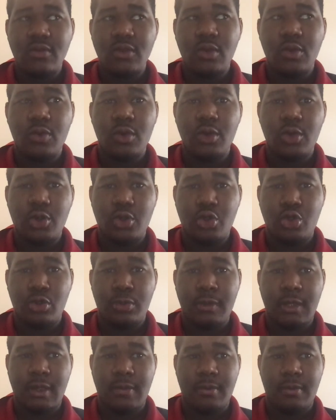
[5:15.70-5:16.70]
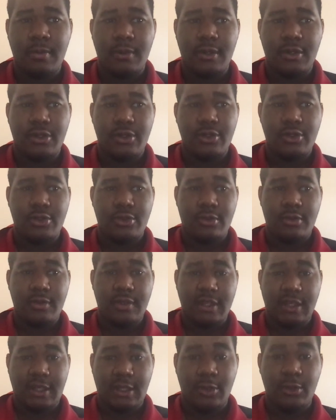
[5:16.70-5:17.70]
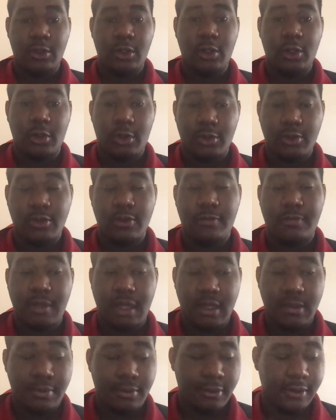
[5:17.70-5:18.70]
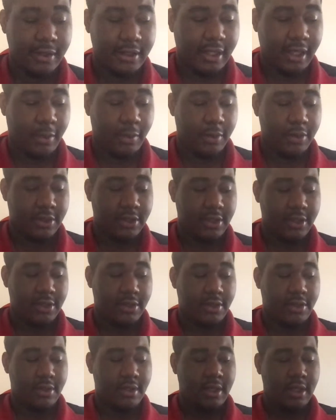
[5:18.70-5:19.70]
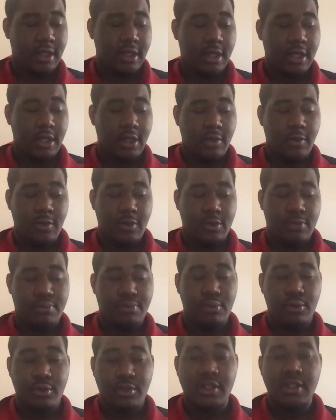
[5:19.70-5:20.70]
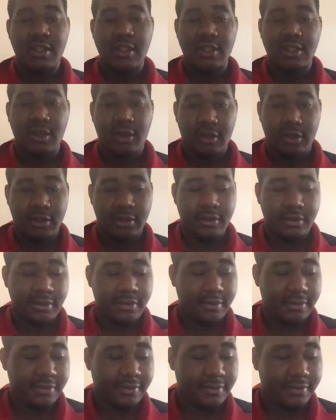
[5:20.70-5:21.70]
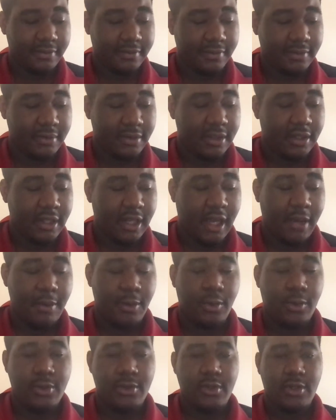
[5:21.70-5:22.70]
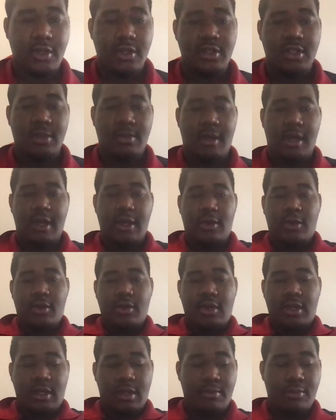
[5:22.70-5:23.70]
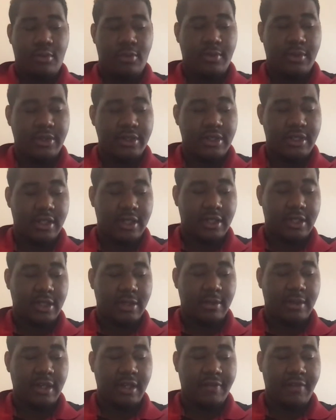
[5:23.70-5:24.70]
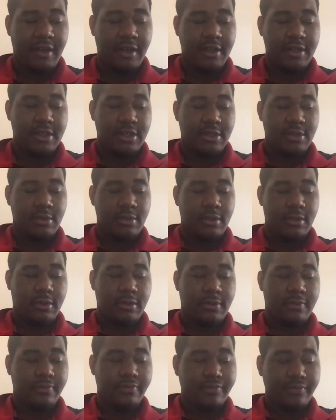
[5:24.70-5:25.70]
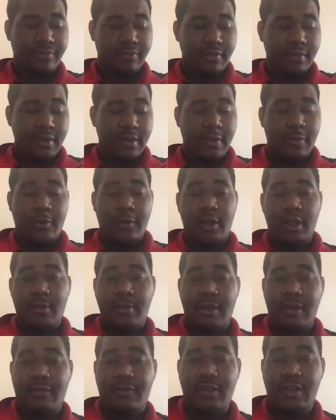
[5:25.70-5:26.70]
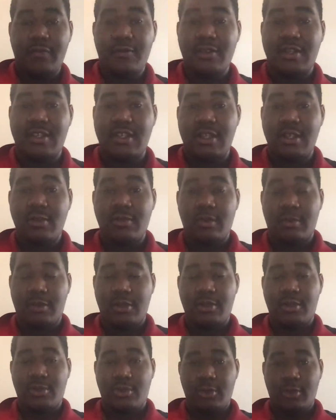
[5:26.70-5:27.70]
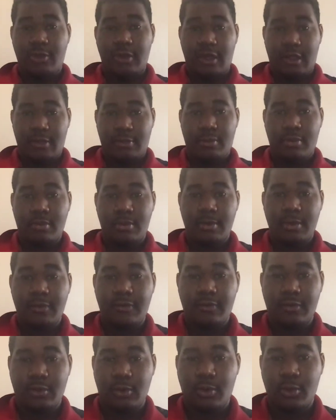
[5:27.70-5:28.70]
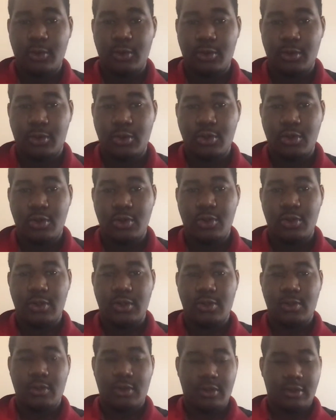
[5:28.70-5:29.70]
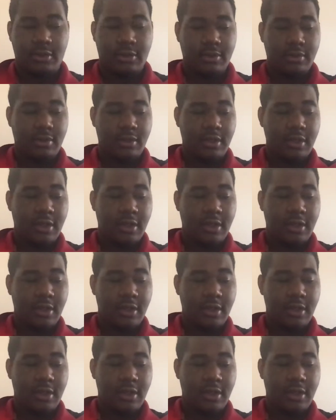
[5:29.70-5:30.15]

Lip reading: one or two people, but in this story they killed a lot of people, and that was just was brutally done. And we also had some iconic moments and some cliffhangers as well. One of my favorite scenes from this story, and probably for the whole Doctor Who as well,